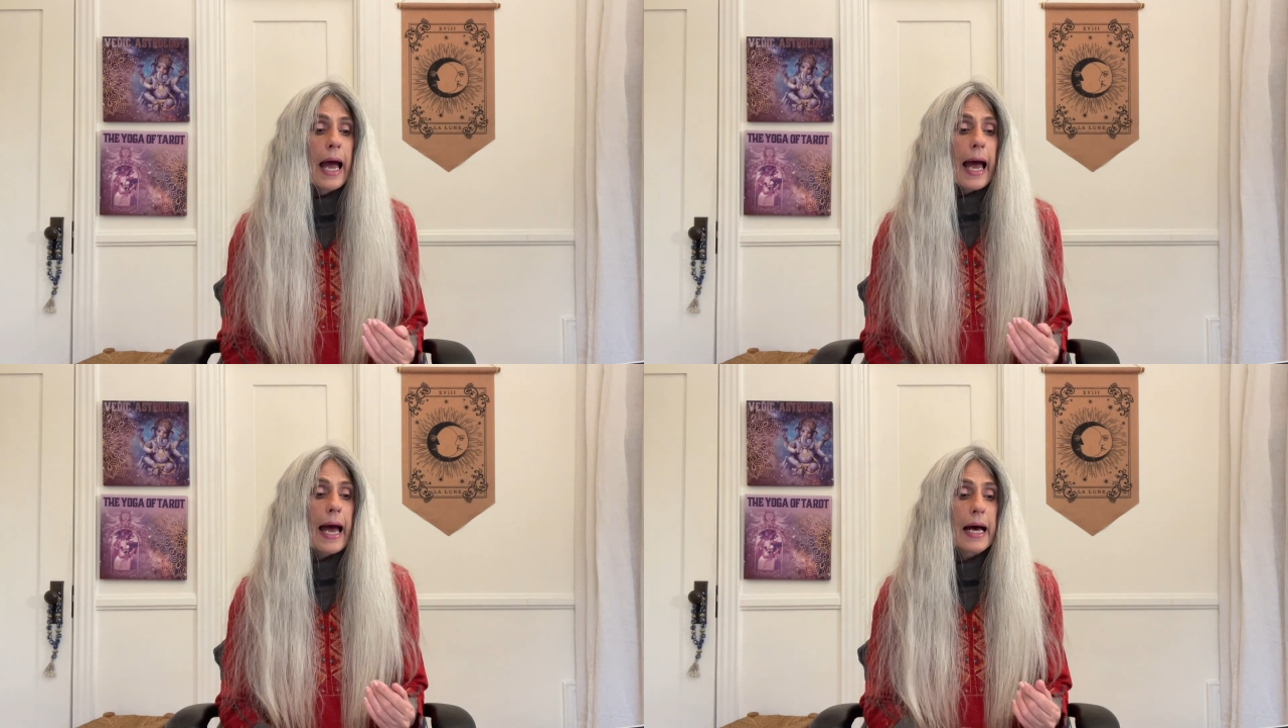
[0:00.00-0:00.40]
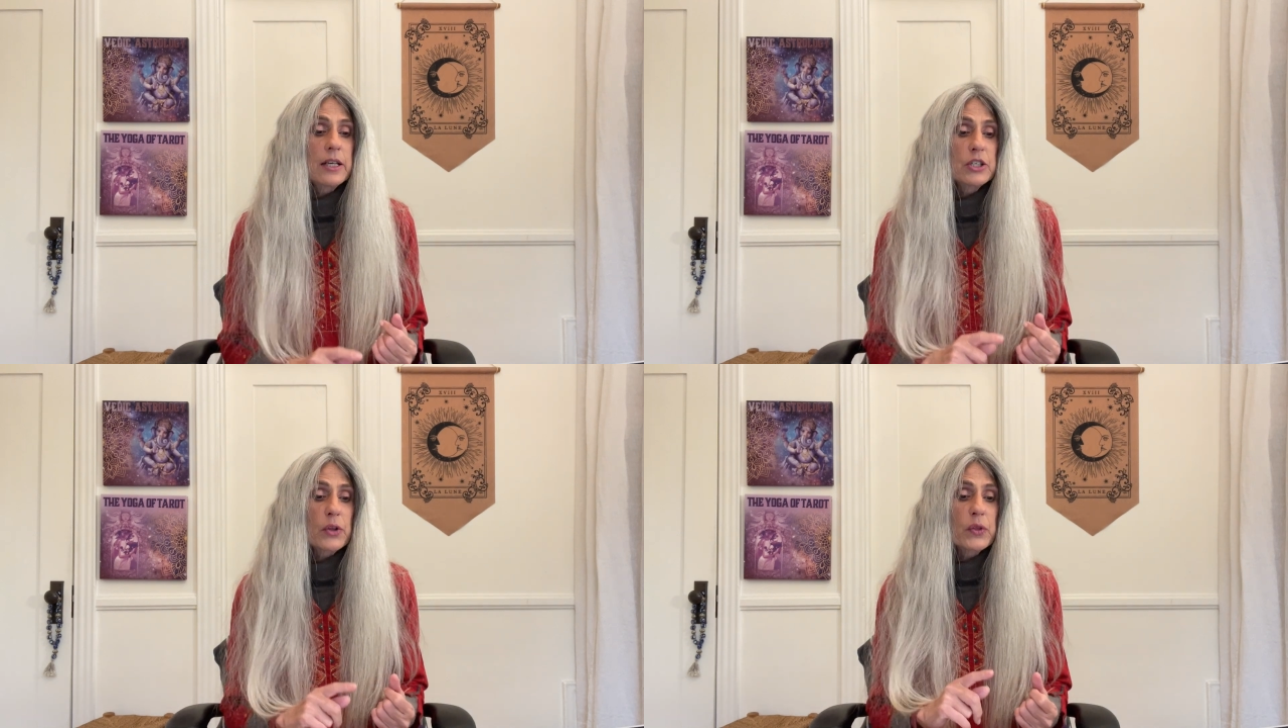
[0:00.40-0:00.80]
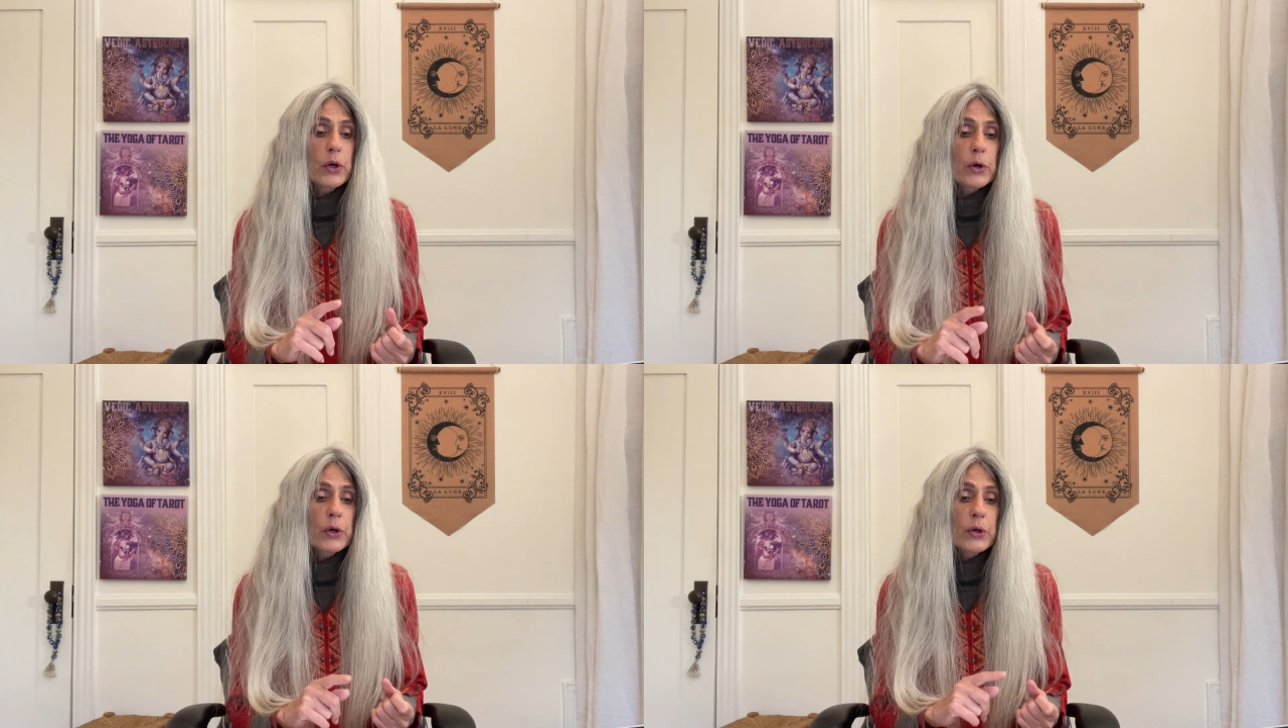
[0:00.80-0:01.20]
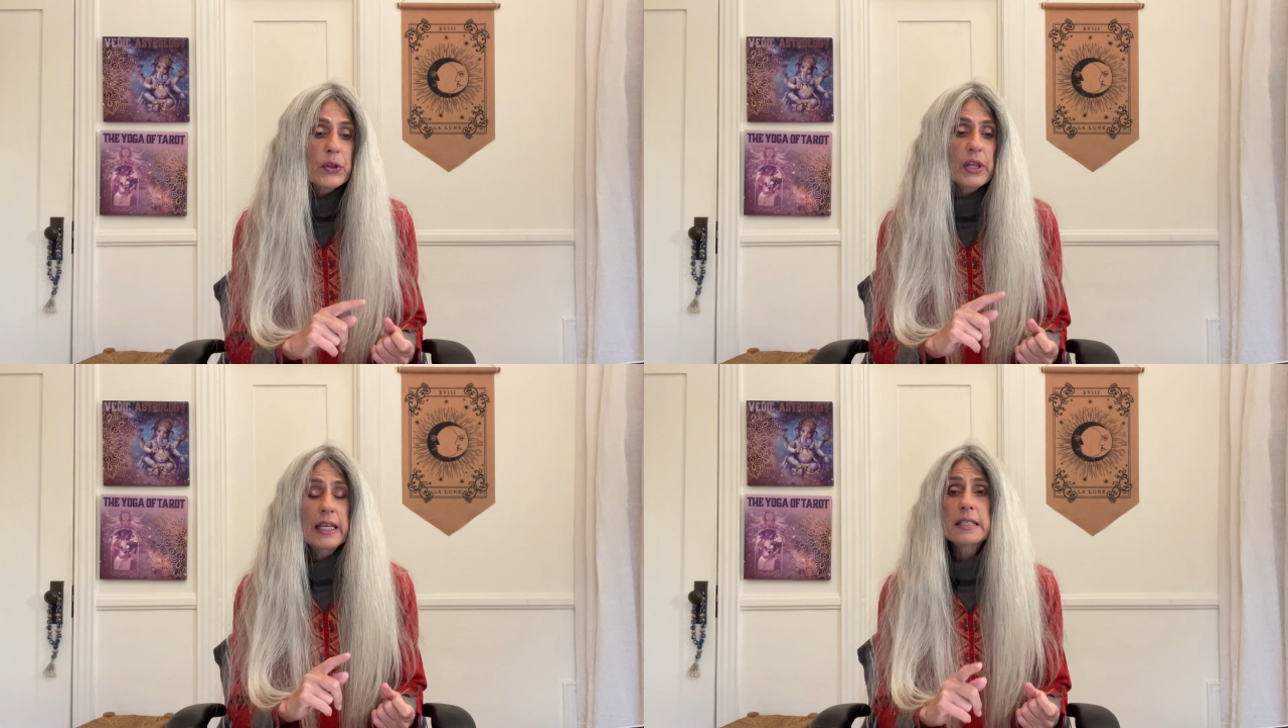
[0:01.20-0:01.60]
And the
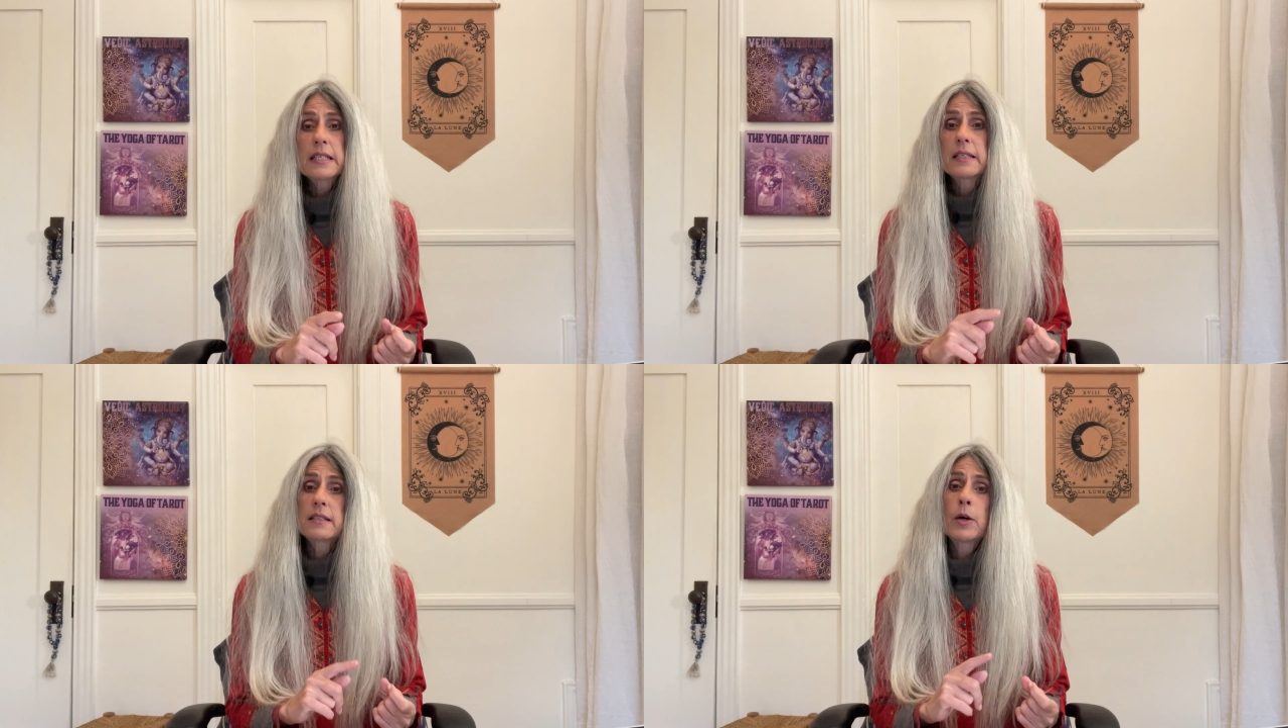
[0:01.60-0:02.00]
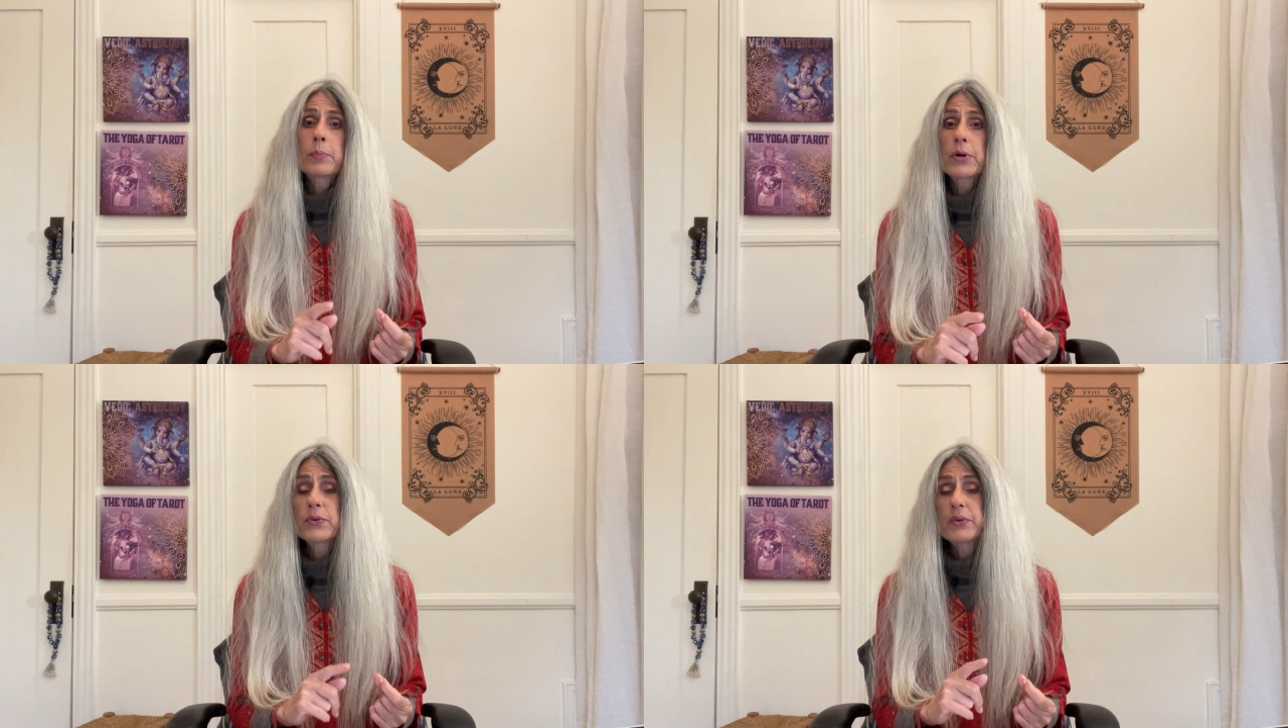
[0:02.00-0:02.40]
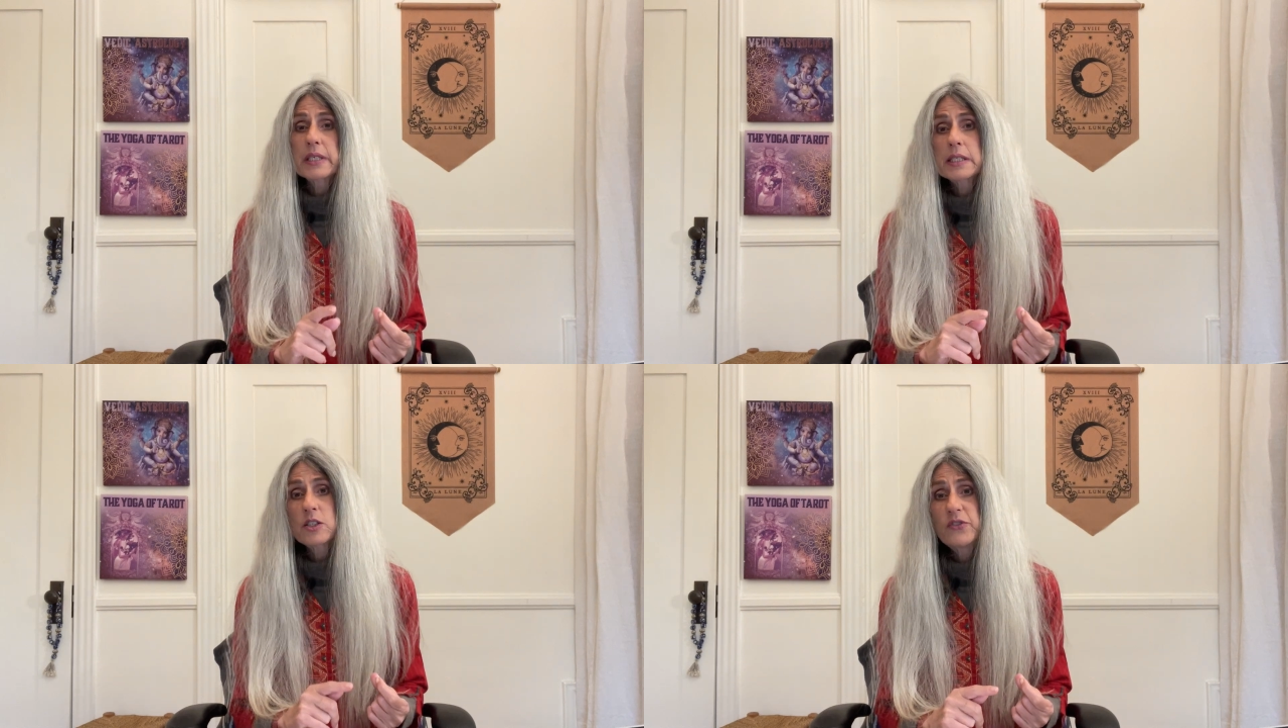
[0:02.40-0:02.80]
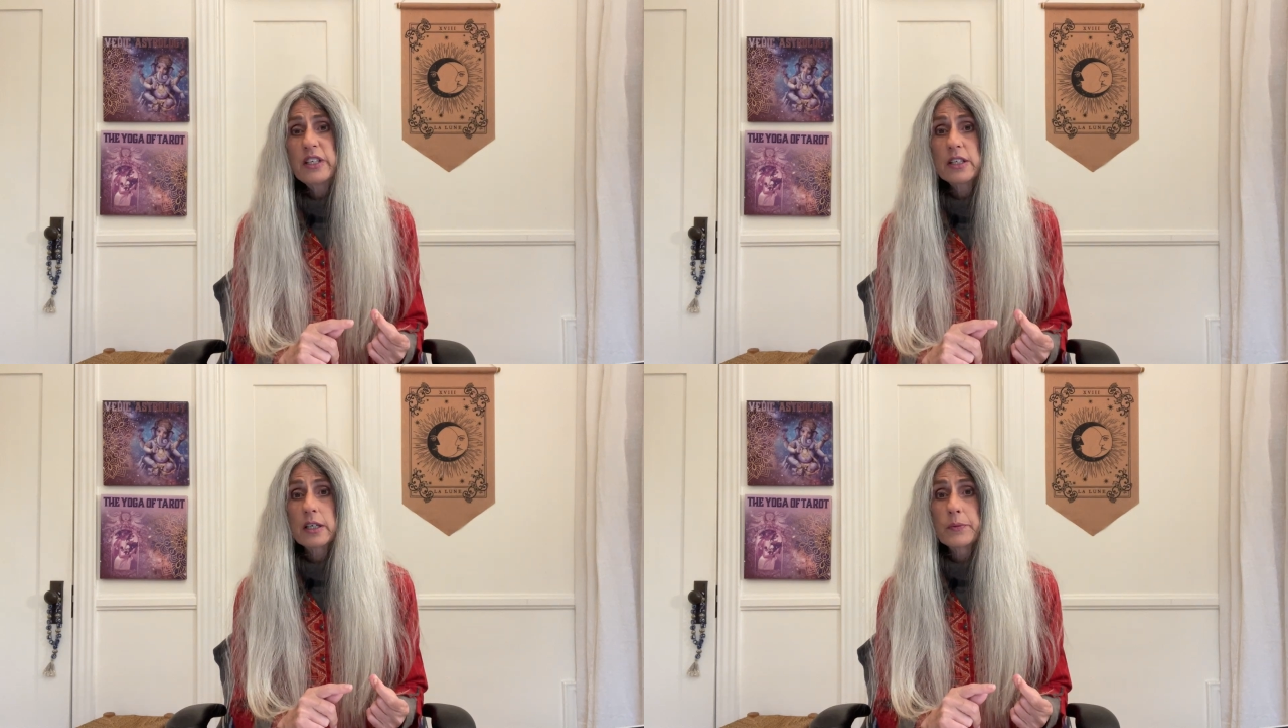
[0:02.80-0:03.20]
Earth isn't a perfect
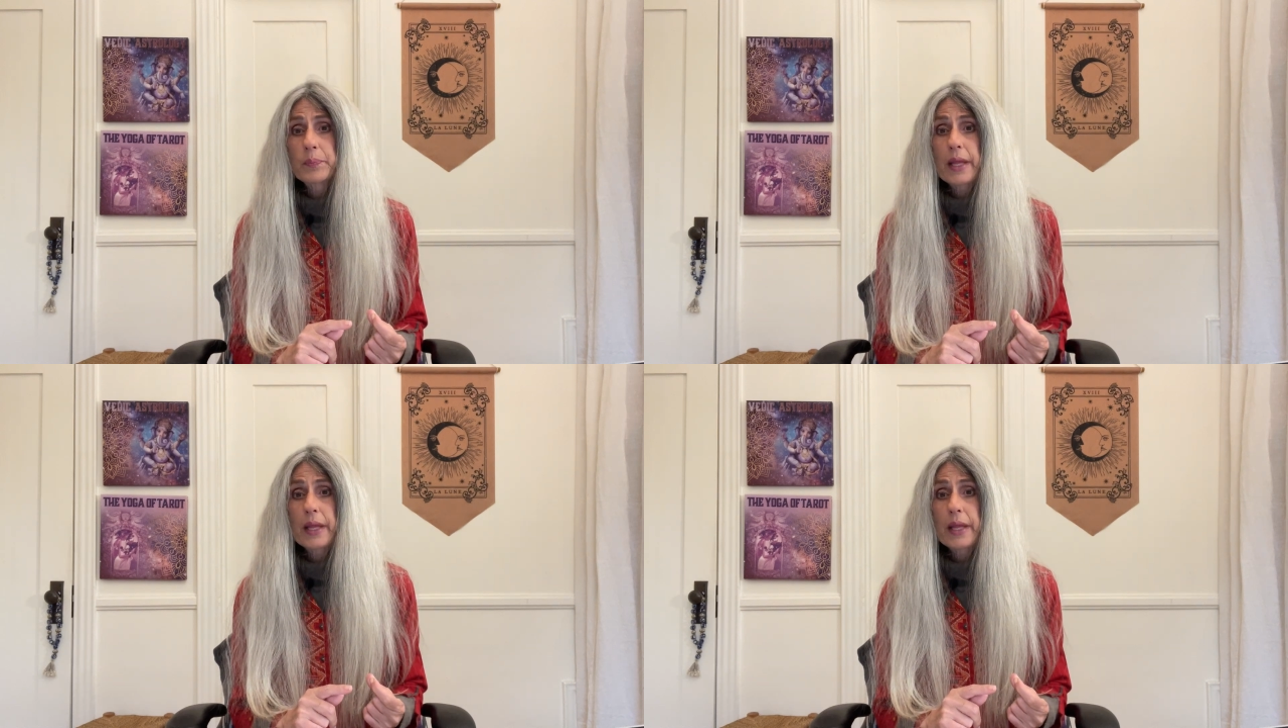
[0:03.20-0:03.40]
sphere,